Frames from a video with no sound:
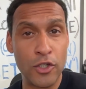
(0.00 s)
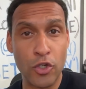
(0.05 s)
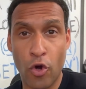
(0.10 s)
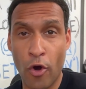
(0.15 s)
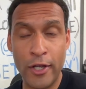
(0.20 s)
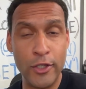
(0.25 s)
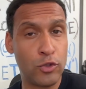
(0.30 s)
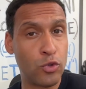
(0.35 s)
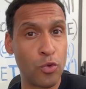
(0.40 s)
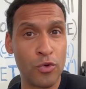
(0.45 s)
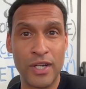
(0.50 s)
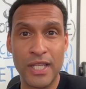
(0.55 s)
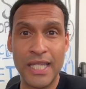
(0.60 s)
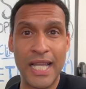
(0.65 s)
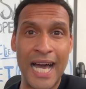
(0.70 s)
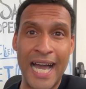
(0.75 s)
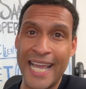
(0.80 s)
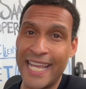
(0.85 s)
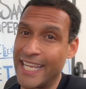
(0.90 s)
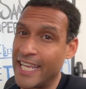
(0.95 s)
going to
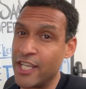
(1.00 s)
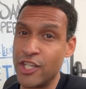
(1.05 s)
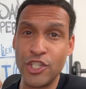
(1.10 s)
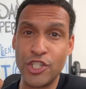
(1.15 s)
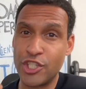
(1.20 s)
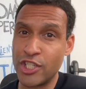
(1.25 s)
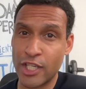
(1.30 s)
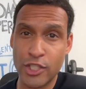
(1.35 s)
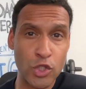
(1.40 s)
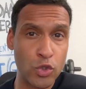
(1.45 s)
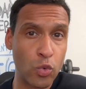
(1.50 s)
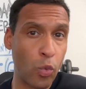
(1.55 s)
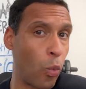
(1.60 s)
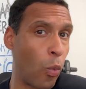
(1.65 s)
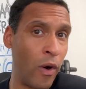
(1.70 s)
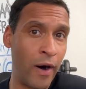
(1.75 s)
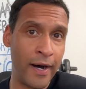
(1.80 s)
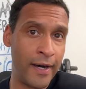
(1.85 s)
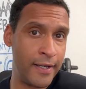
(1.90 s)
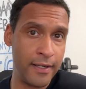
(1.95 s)
rely in just
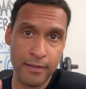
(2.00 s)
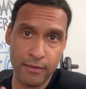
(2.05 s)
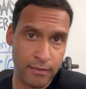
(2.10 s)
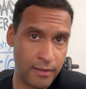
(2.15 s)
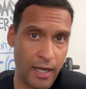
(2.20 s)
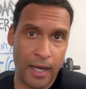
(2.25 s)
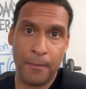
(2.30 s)
one